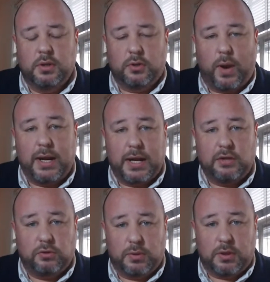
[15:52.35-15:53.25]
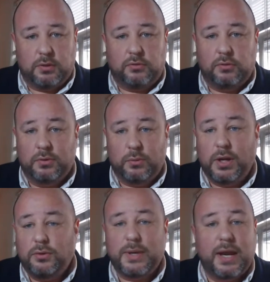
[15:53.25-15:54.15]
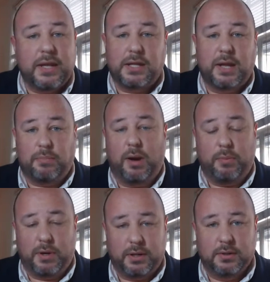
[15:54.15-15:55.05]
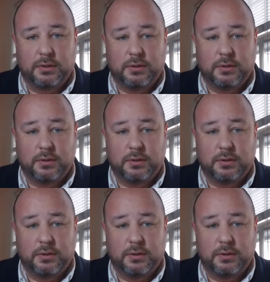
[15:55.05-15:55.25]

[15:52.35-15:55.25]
the right answer is we're not doing anything on that property.